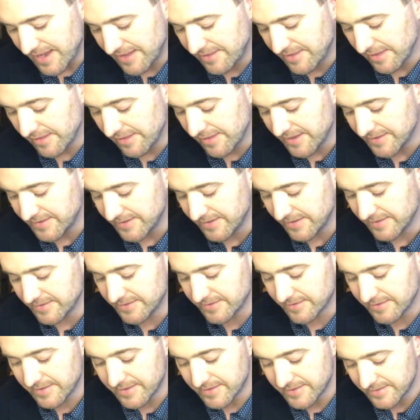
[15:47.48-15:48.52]
that this
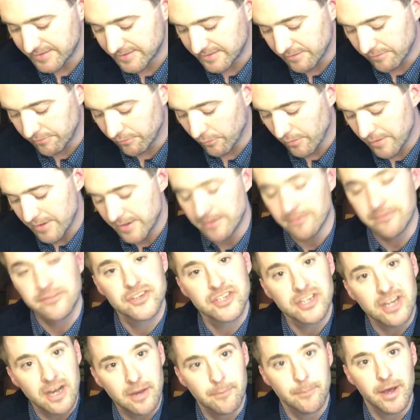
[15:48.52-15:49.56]
is, this is devoid of
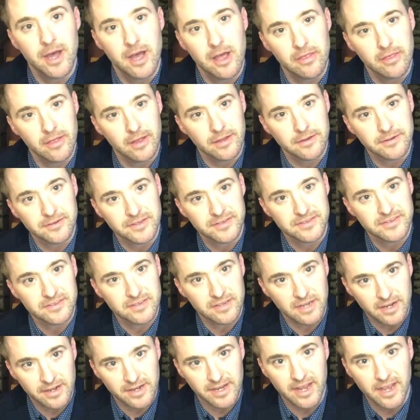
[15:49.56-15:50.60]
charm either, just
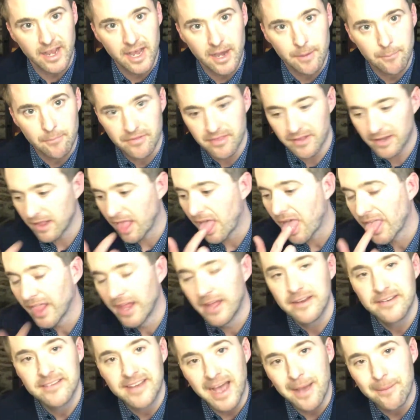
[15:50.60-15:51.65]
starting it up with a little
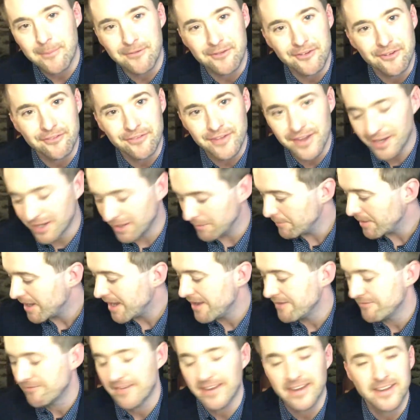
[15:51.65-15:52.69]
dab of your finger. My
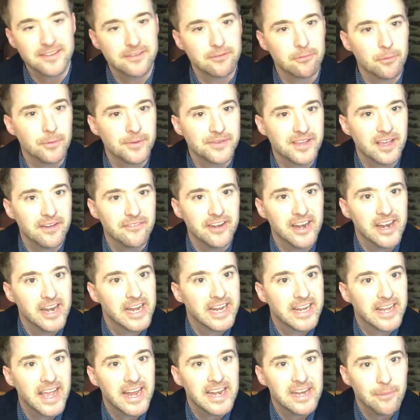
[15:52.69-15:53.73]
fingers are always covered in
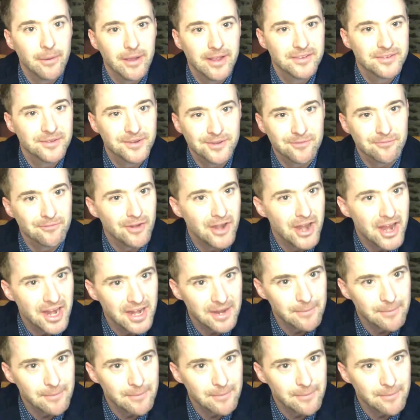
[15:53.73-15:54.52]
ink anyway, so it doesn't really